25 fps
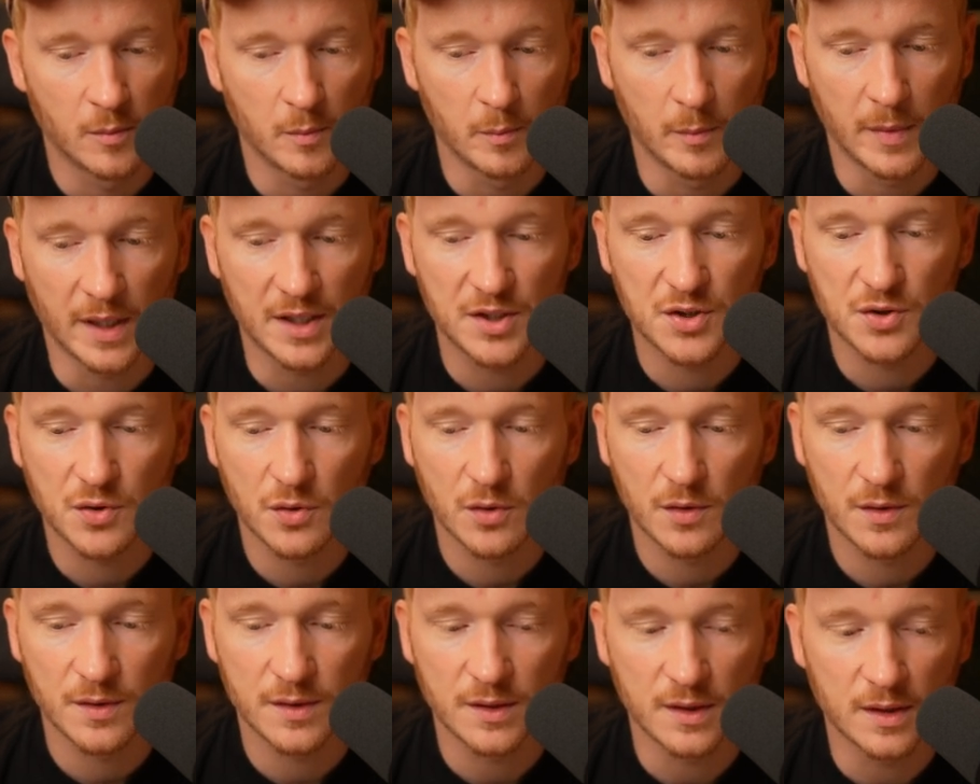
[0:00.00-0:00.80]
Make
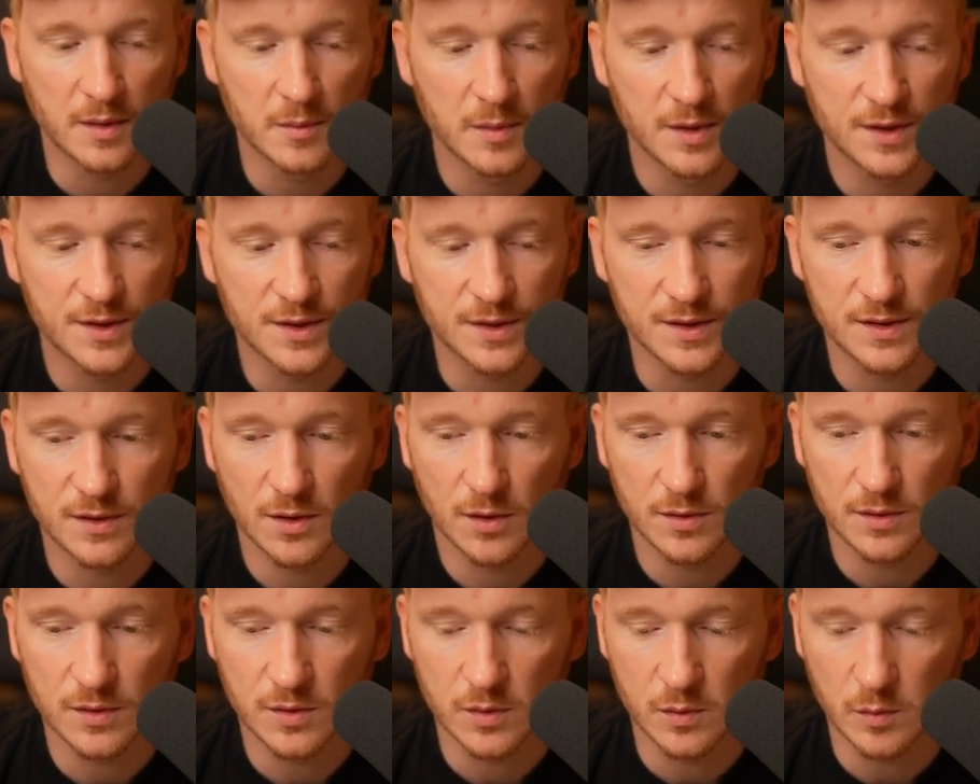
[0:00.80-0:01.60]
sure the image is
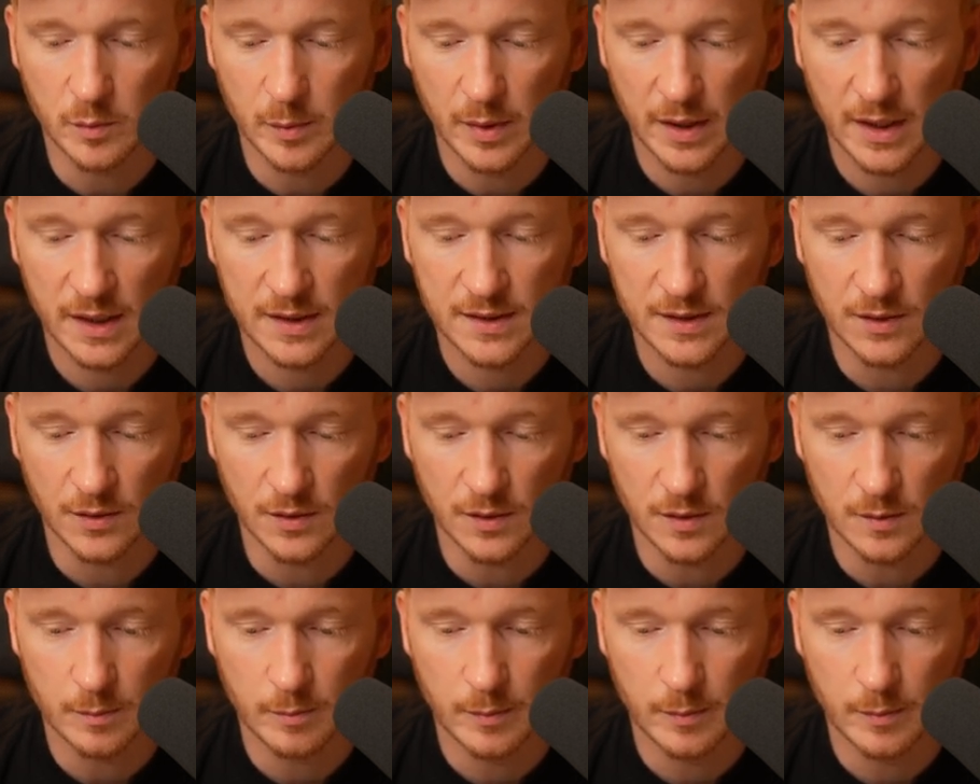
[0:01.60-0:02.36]
not too big, so the